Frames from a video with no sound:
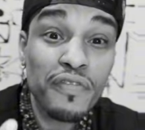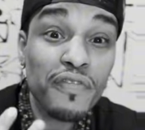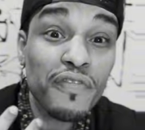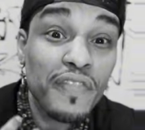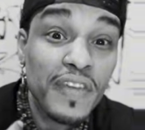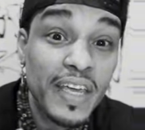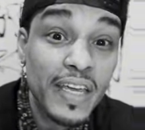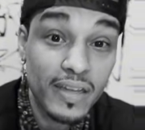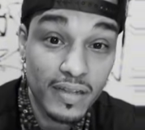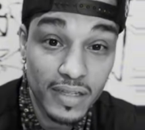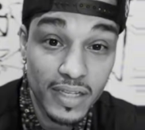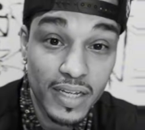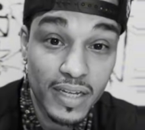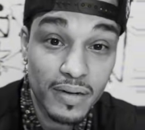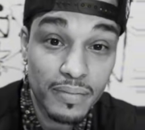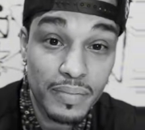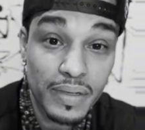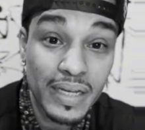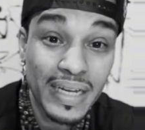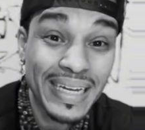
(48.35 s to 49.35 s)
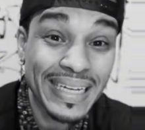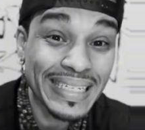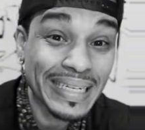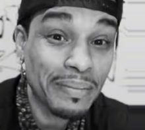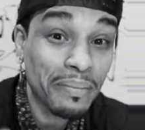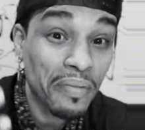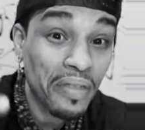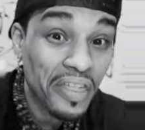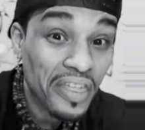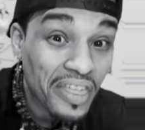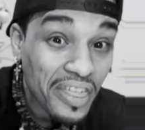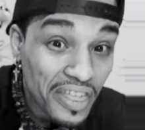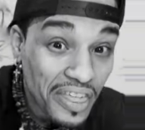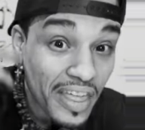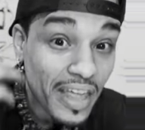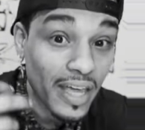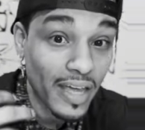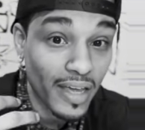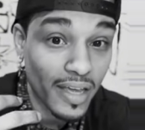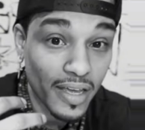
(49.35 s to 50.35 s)
feel it because I'm
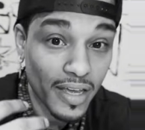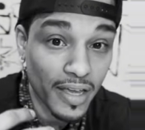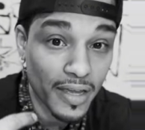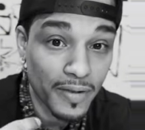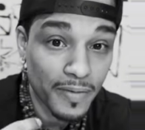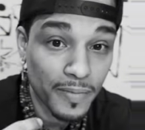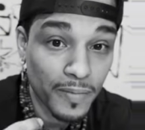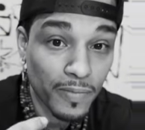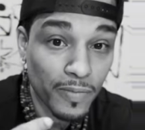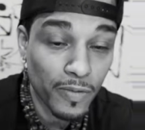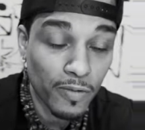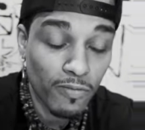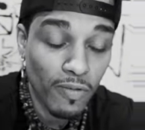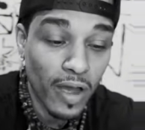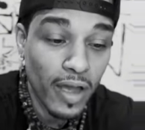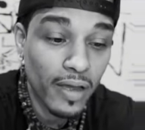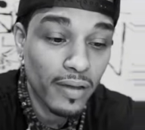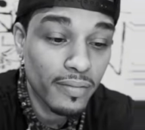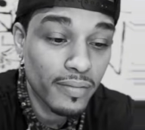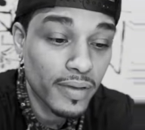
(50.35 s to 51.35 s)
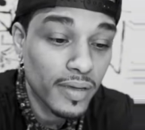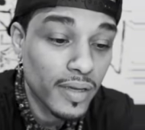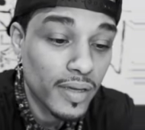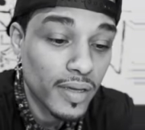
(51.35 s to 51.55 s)
thinking it, right?